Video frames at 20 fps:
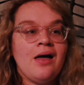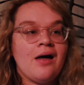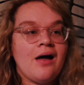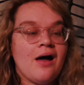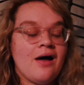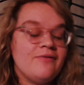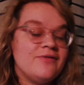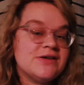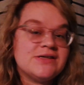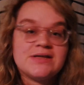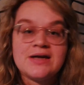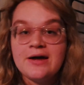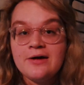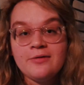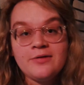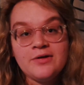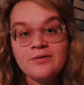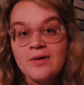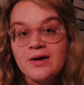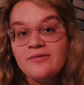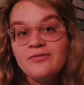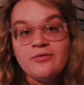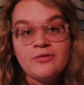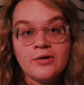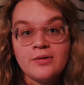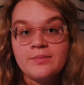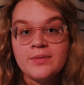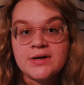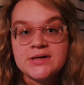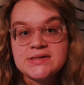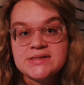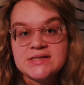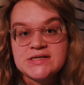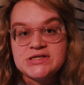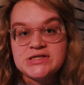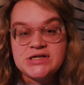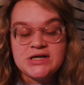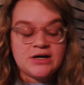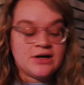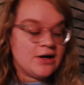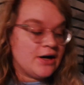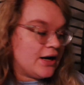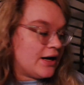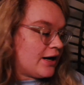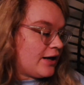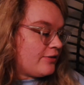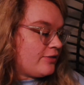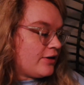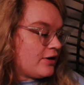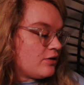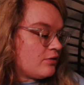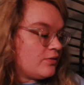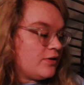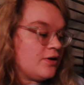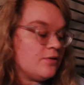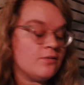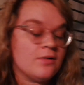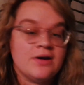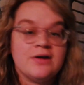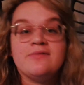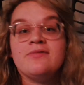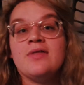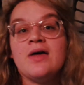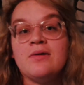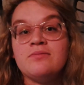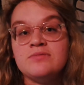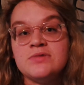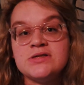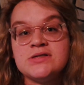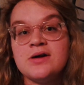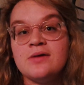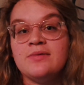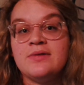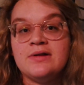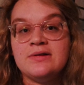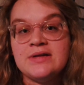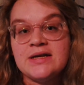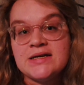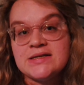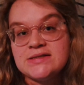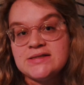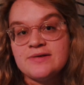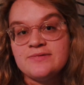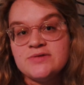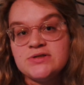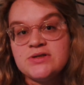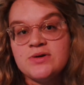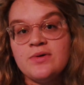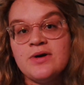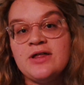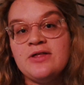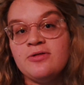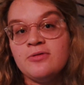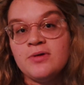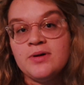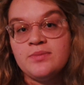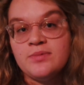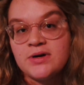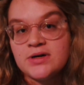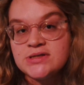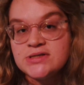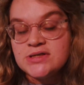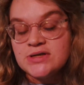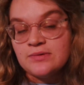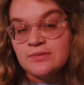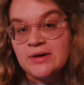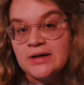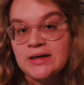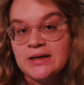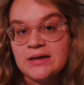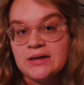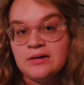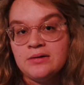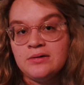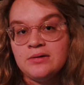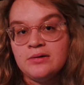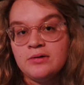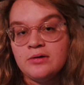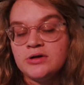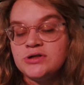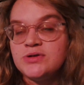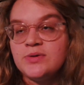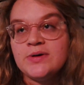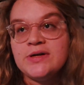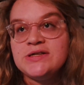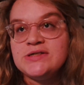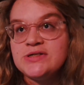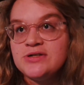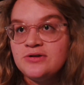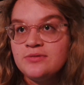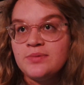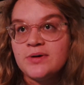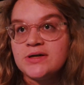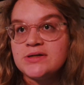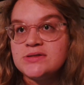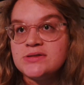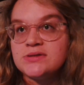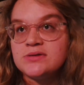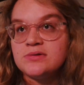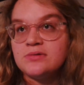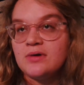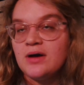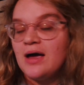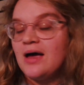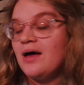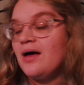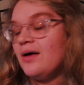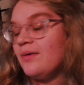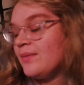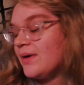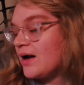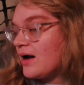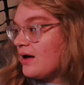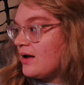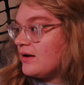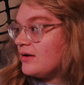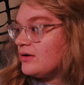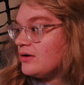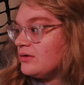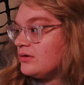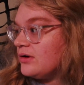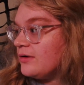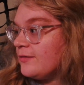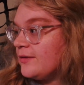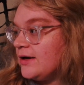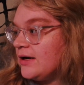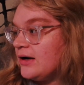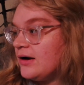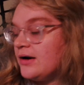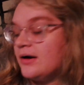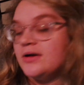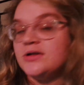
obviously I only read 4 books this year, and I think only one of them was on the list of 23 books to read, or 22 books. Oh my god, I don't know the year.